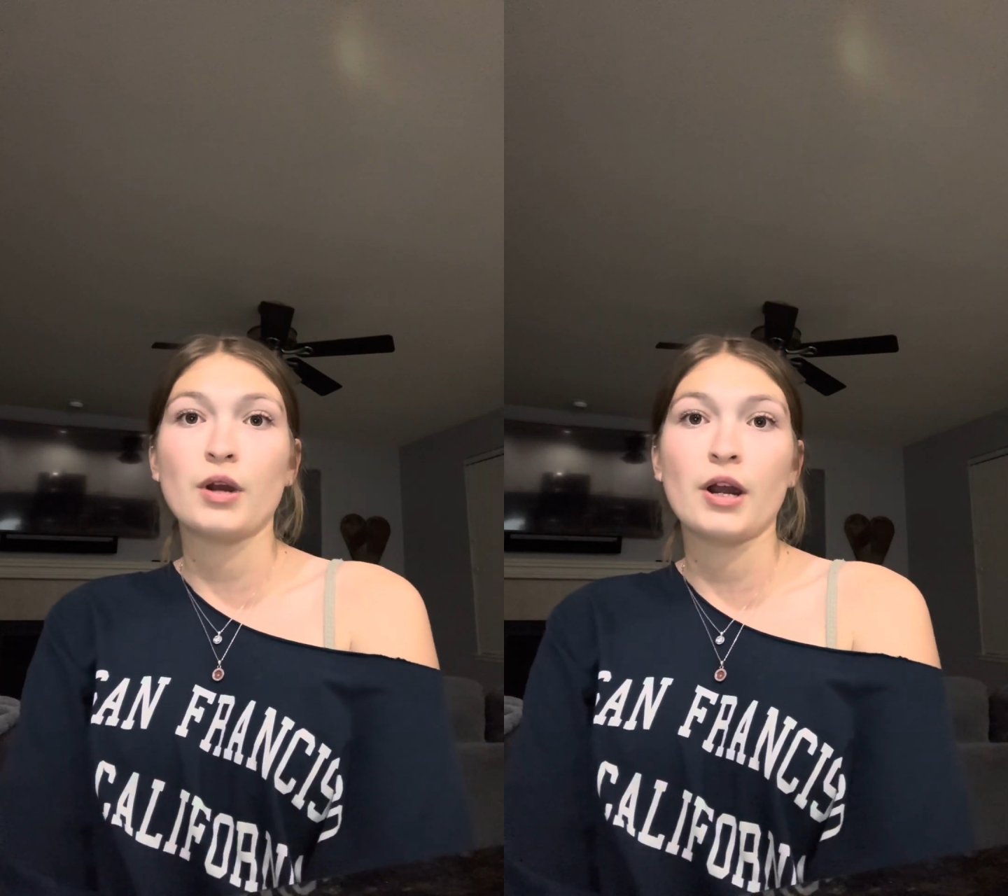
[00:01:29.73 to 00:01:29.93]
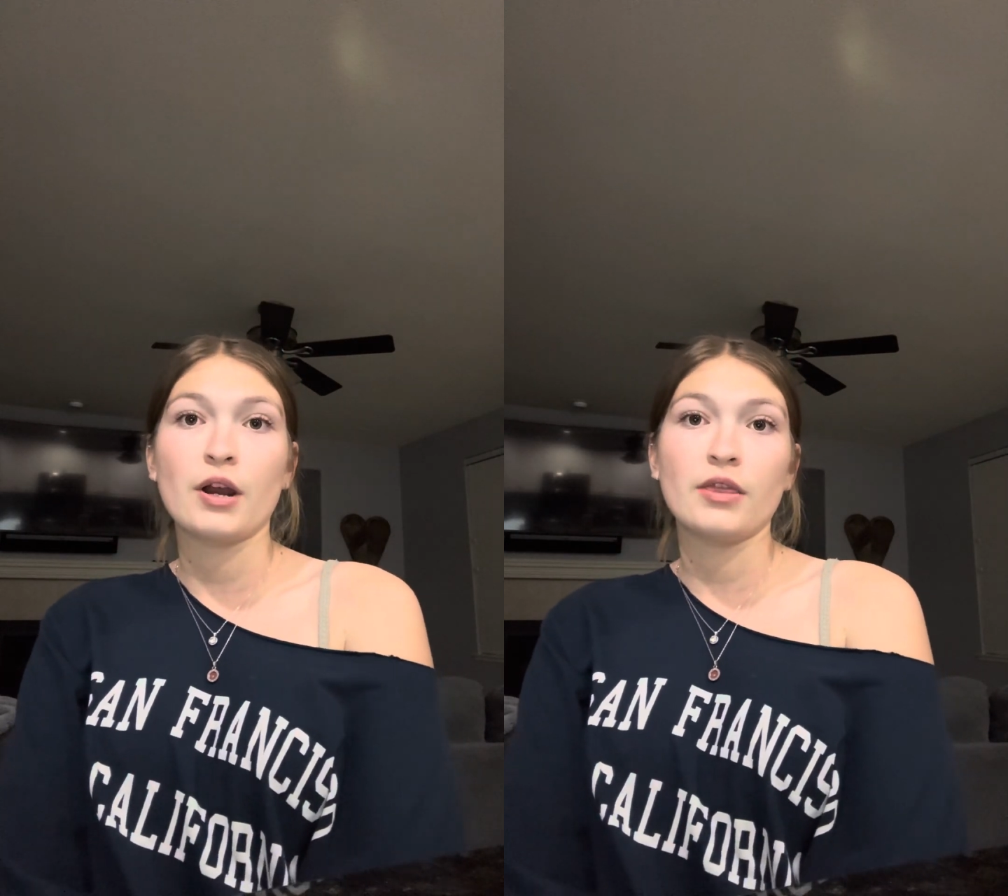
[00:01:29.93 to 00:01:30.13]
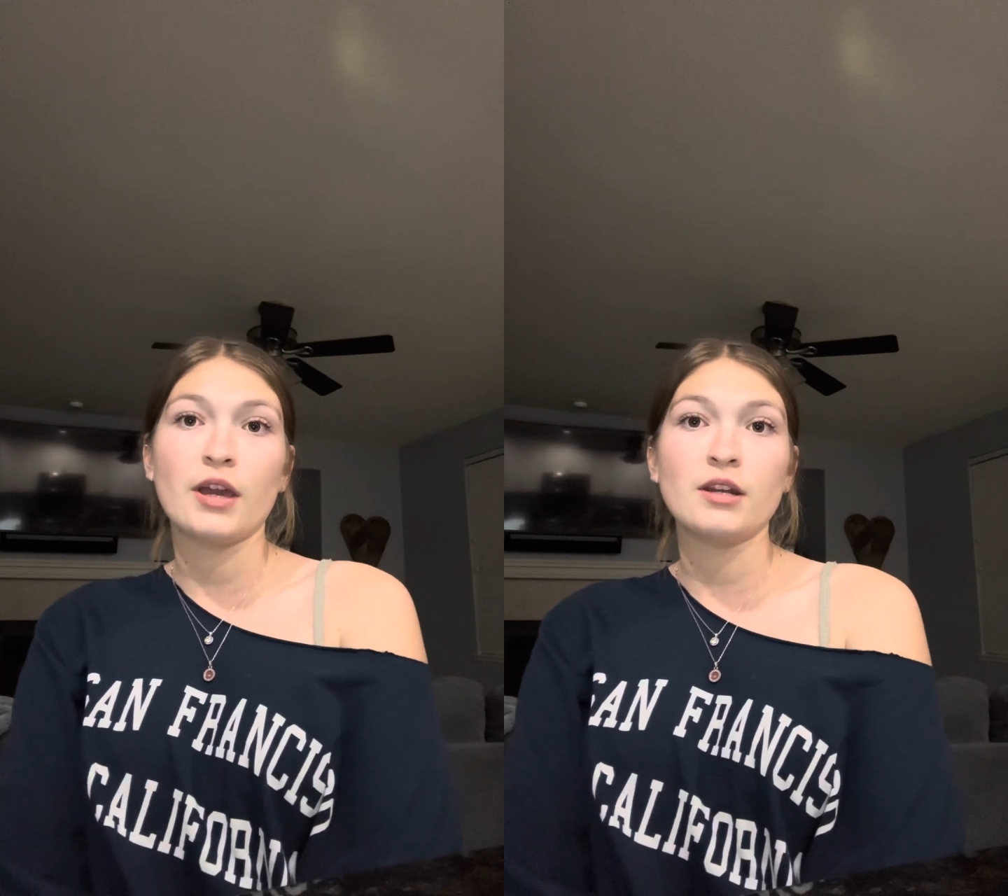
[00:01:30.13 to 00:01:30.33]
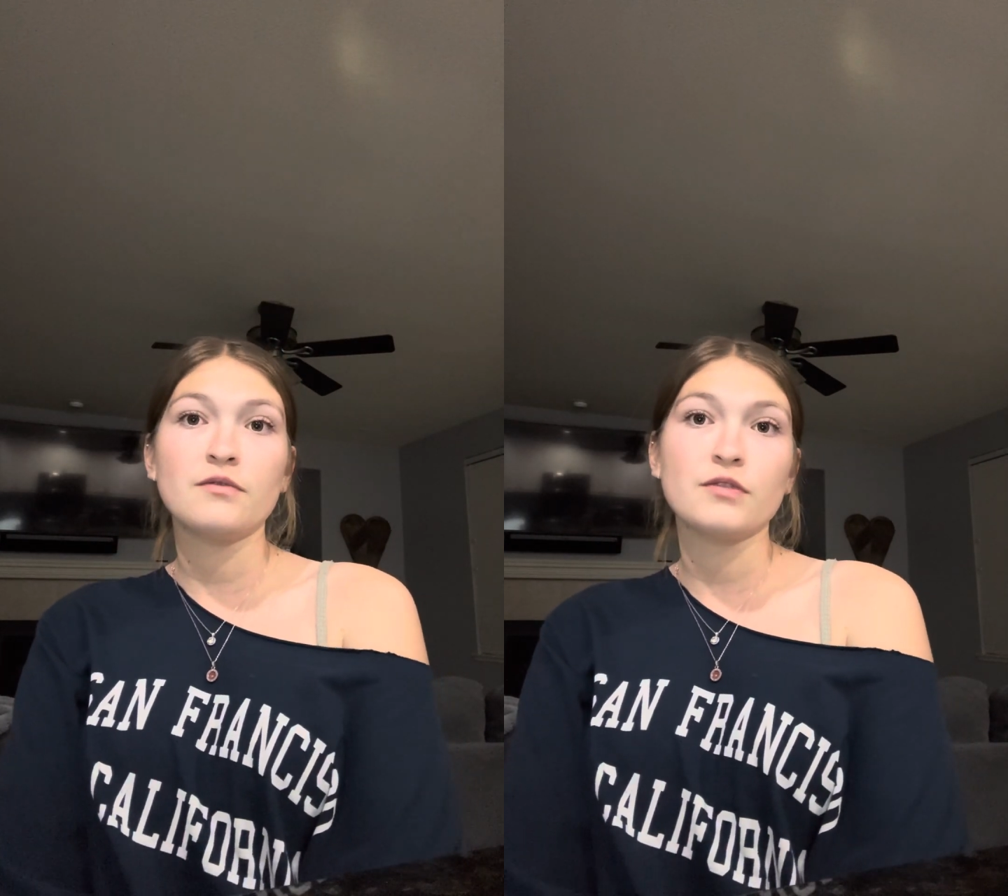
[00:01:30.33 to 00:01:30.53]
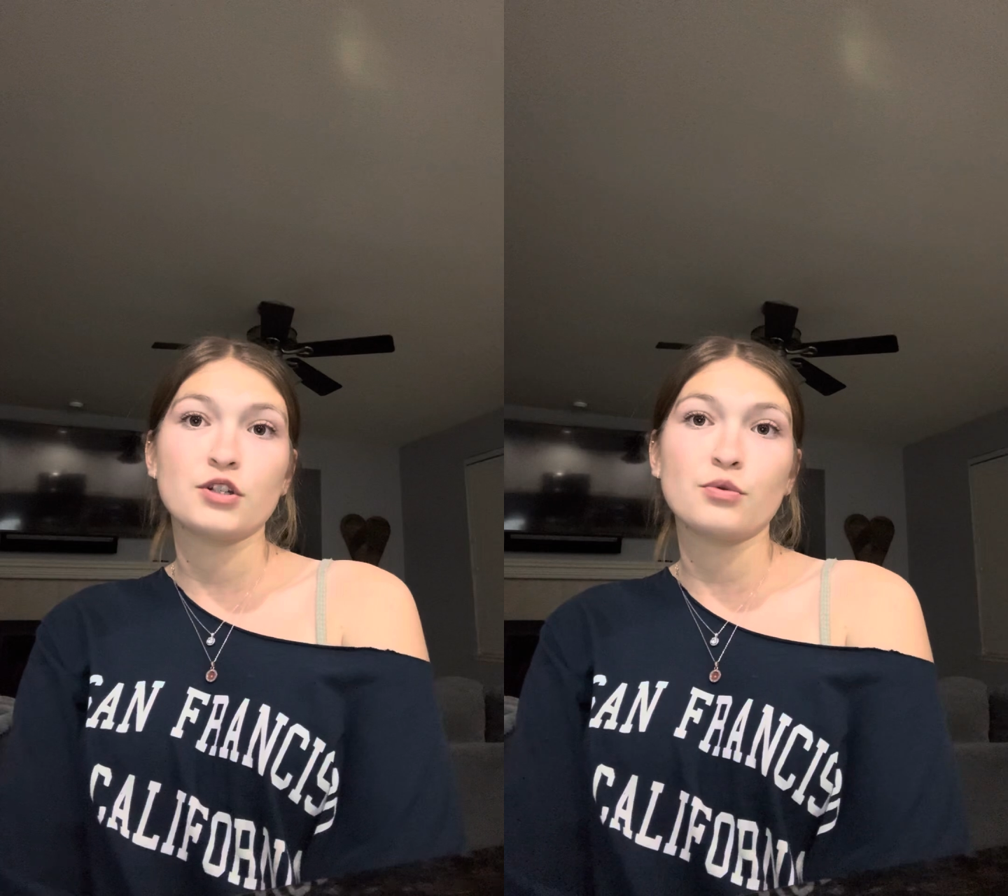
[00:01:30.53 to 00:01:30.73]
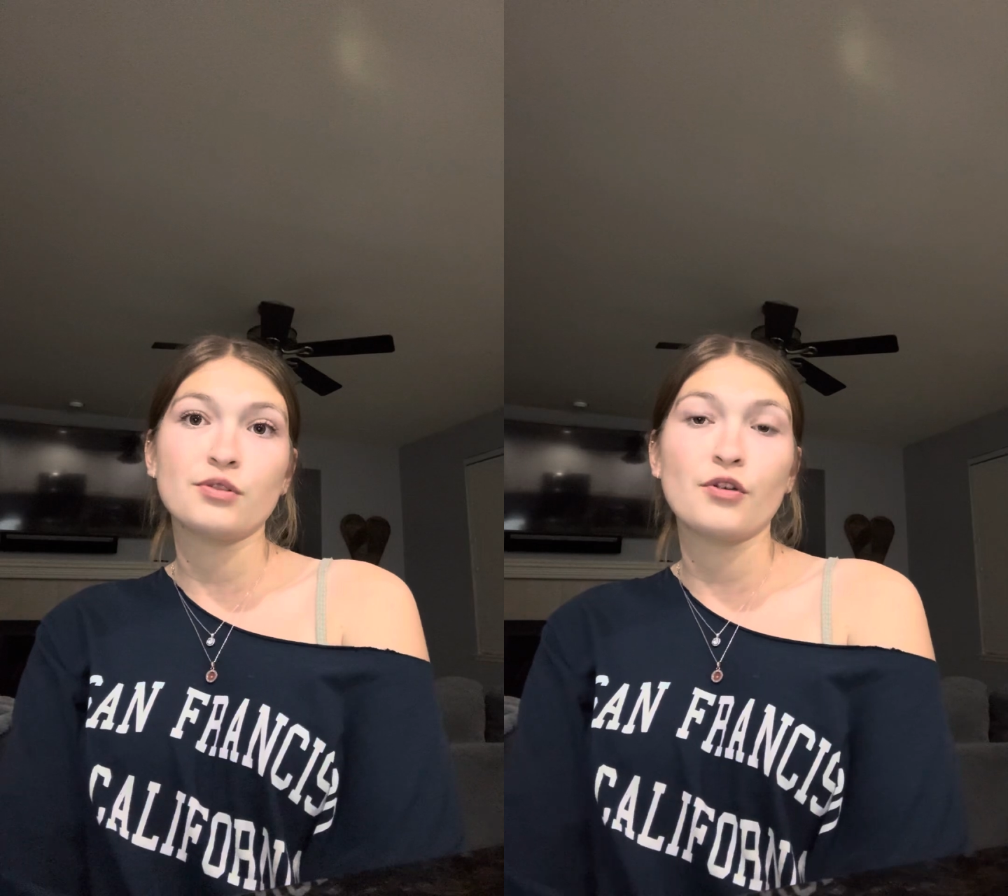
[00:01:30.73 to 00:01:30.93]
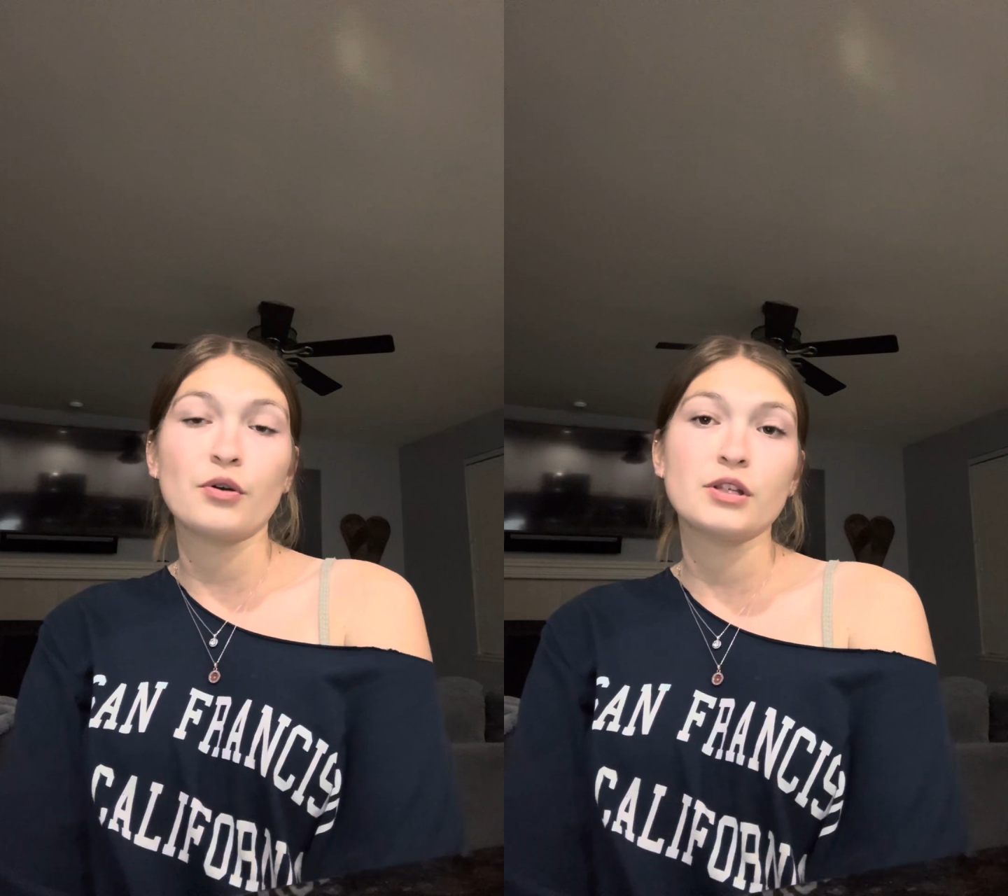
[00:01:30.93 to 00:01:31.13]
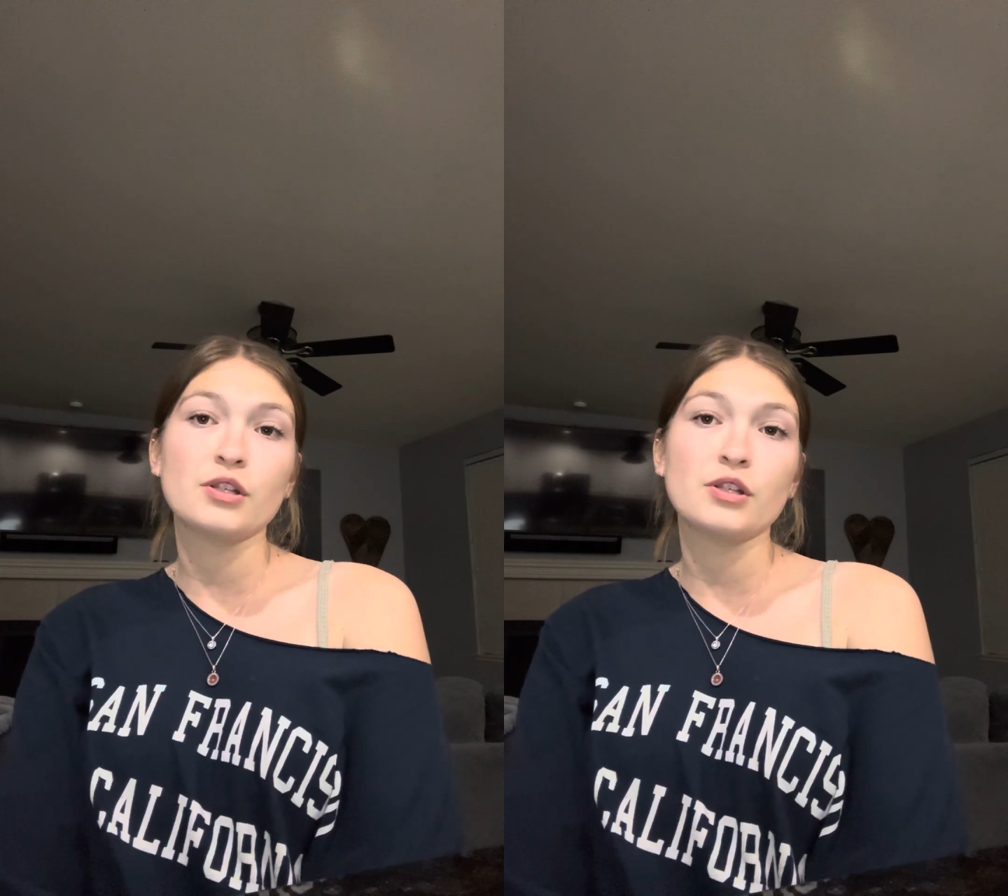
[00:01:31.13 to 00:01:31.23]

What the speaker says: where the individuals focus